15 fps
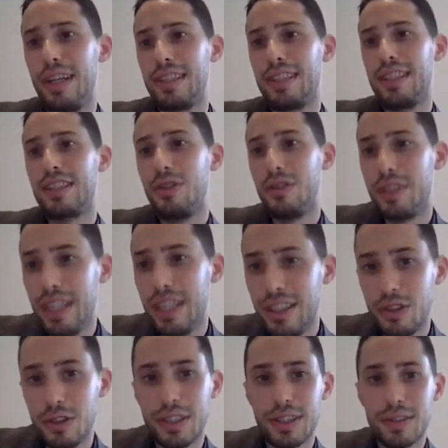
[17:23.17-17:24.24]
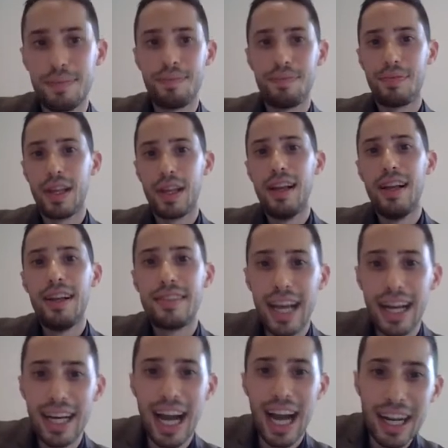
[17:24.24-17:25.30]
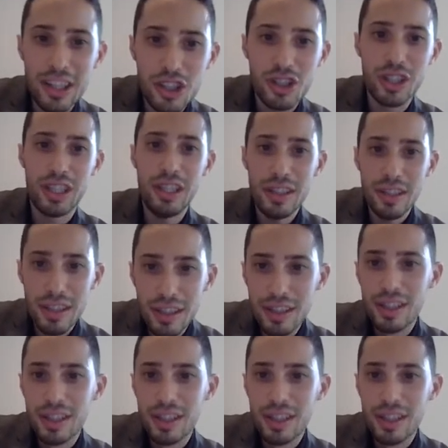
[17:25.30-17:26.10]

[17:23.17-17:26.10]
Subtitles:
x is continuous, then actually,